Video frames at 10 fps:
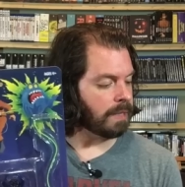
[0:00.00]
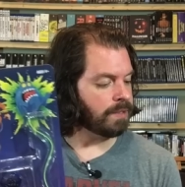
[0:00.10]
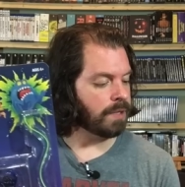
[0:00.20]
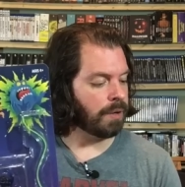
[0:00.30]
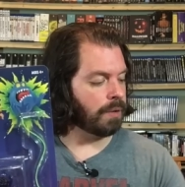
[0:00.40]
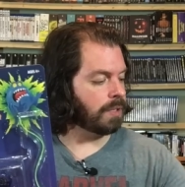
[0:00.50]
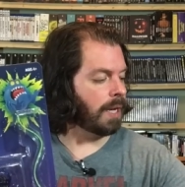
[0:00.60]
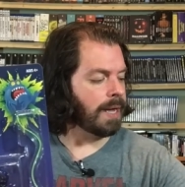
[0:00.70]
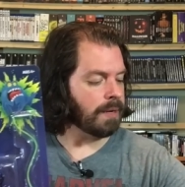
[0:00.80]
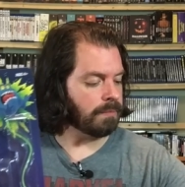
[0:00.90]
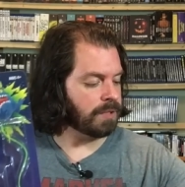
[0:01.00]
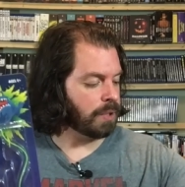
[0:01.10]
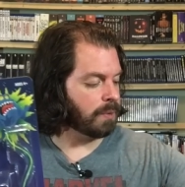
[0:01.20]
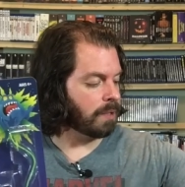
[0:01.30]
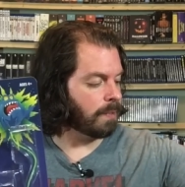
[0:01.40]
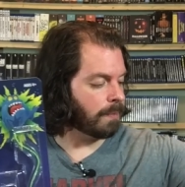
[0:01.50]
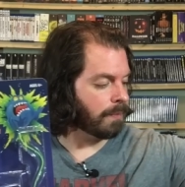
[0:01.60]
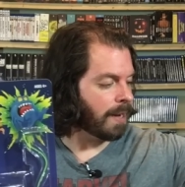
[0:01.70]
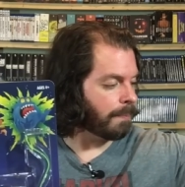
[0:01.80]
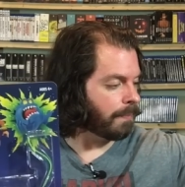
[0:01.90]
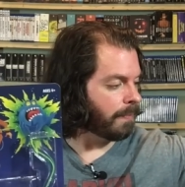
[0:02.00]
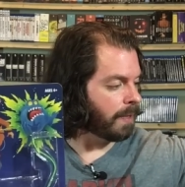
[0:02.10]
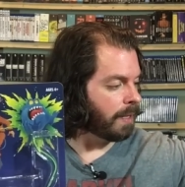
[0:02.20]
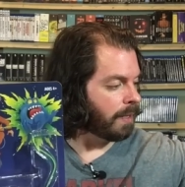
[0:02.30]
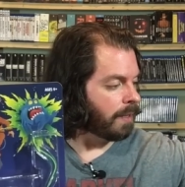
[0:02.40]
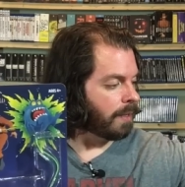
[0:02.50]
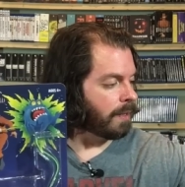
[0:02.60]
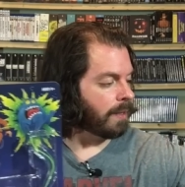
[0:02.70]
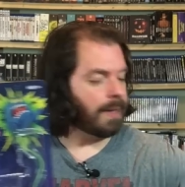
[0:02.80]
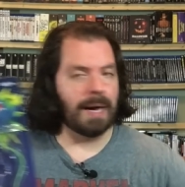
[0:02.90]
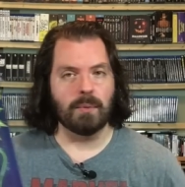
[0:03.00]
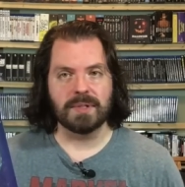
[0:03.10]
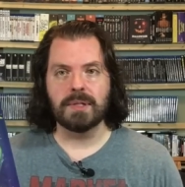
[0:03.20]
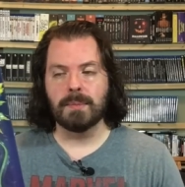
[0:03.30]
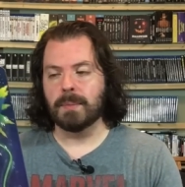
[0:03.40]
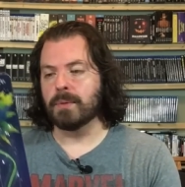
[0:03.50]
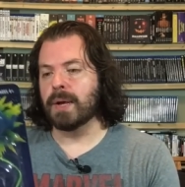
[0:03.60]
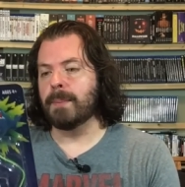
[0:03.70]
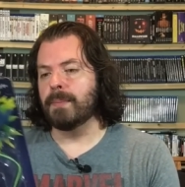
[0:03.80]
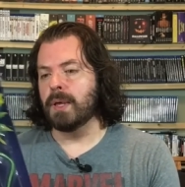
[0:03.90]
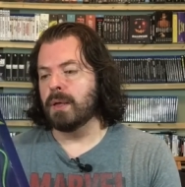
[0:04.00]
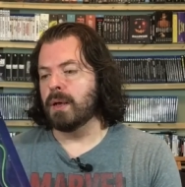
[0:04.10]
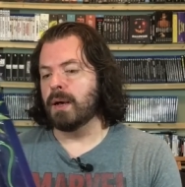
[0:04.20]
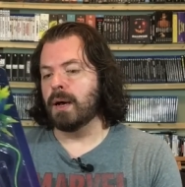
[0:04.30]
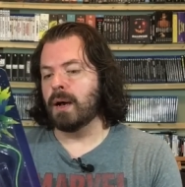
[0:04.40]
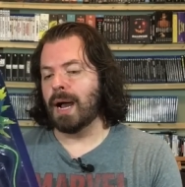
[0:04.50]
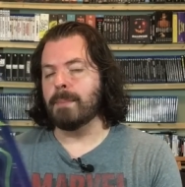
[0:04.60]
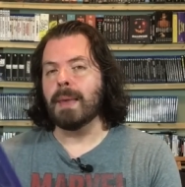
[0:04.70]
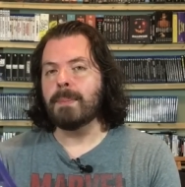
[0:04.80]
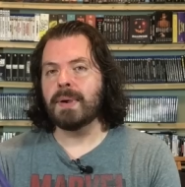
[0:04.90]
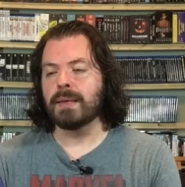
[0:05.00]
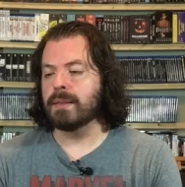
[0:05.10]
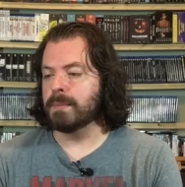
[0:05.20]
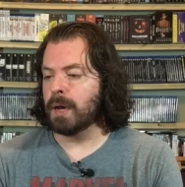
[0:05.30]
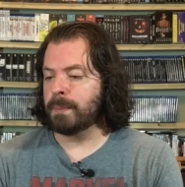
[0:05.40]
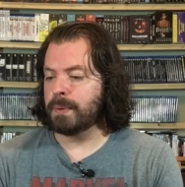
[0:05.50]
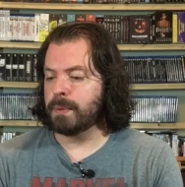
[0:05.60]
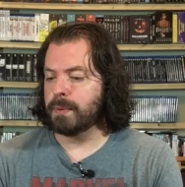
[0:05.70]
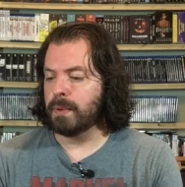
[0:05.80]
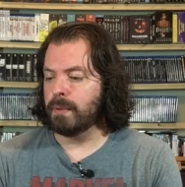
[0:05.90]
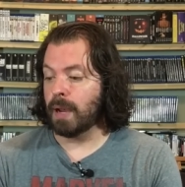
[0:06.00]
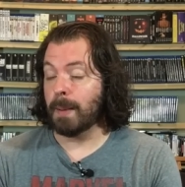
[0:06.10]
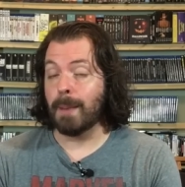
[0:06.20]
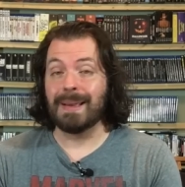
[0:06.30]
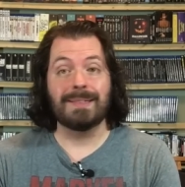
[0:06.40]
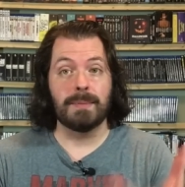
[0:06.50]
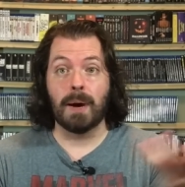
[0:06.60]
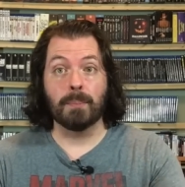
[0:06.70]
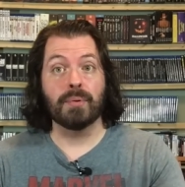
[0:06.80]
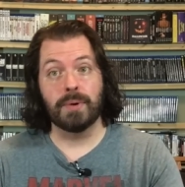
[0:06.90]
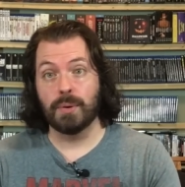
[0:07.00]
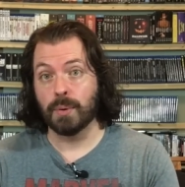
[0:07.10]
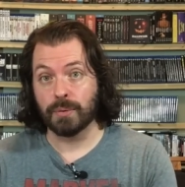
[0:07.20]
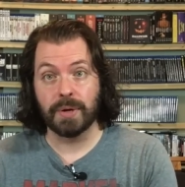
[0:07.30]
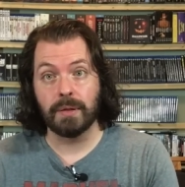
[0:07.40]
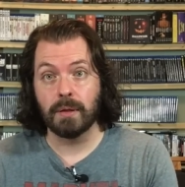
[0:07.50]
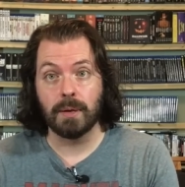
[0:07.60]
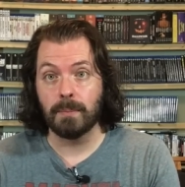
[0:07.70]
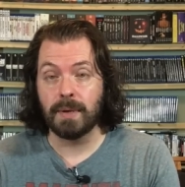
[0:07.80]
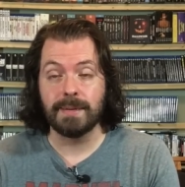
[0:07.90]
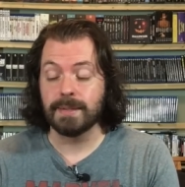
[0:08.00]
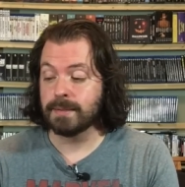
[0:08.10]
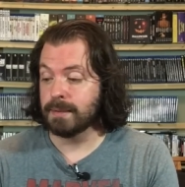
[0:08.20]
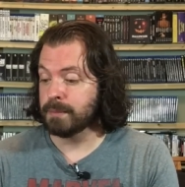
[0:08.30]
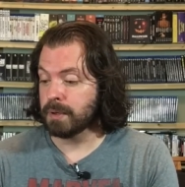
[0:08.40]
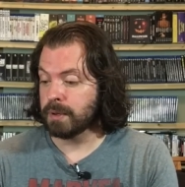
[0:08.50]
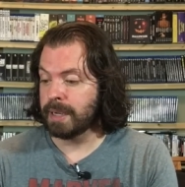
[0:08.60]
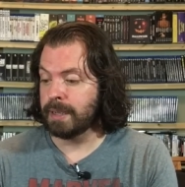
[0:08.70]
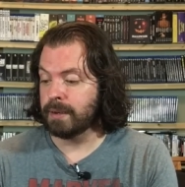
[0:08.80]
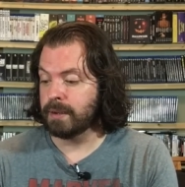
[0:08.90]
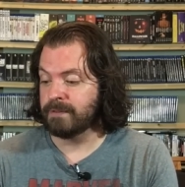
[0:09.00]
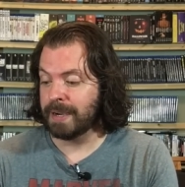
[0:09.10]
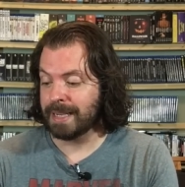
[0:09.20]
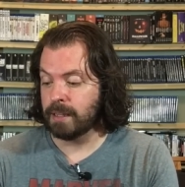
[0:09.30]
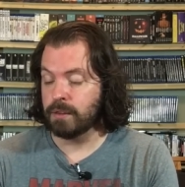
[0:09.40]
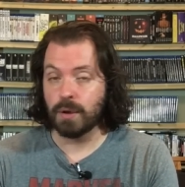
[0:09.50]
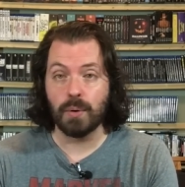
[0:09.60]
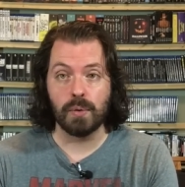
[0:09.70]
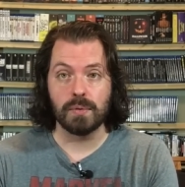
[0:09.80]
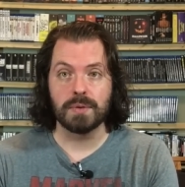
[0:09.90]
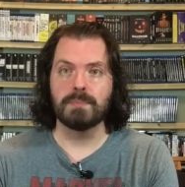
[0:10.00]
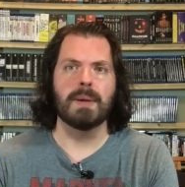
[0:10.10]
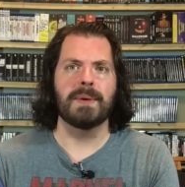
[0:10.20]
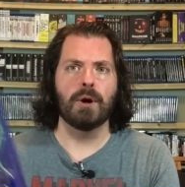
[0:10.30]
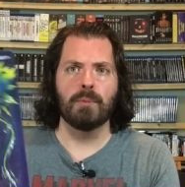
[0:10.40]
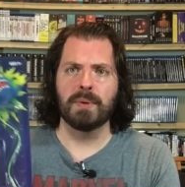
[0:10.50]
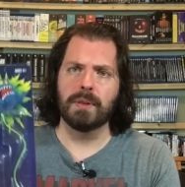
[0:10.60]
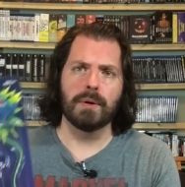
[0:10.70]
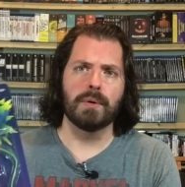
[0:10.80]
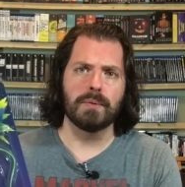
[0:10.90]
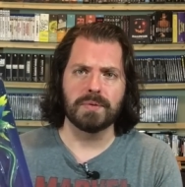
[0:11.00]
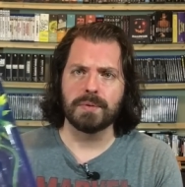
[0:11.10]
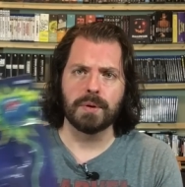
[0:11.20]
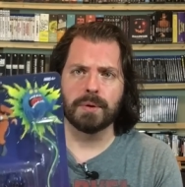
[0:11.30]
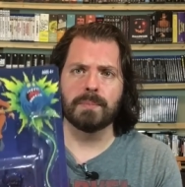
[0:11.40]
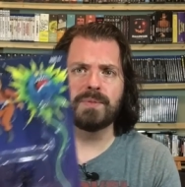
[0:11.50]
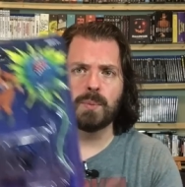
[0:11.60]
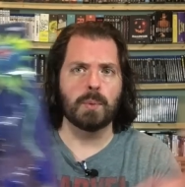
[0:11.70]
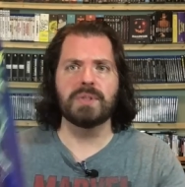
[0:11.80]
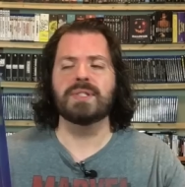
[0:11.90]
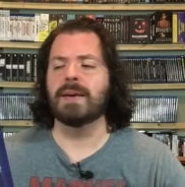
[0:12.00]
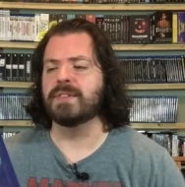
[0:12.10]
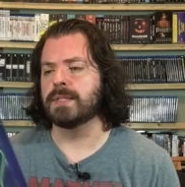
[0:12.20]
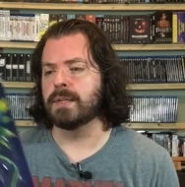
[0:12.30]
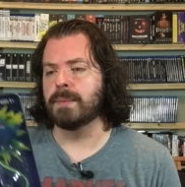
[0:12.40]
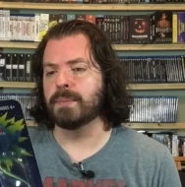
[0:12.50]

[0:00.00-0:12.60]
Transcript: So, hey, do you want the bubble wrap? Cat wants the bubble wrap. I may pick them up. I may see about pre-ordering them in December, and if I get those, maybe open those, or we'll just have to see.